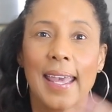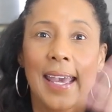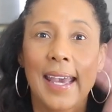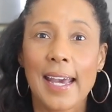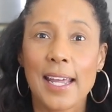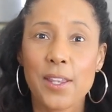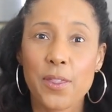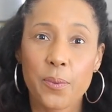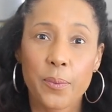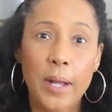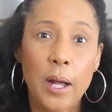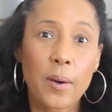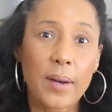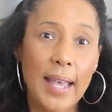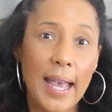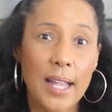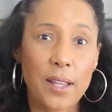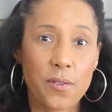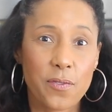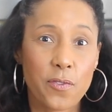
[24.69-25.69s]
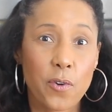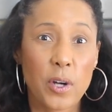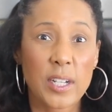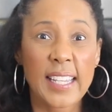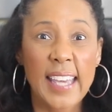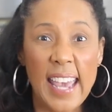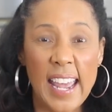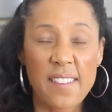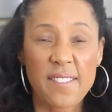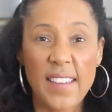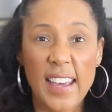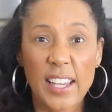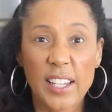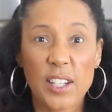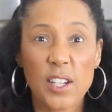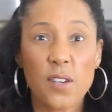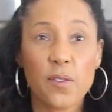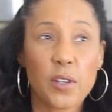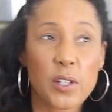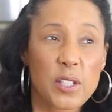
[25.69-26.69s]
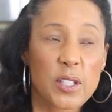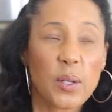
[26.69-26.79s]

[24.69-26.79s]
and throughout California and Vancouver.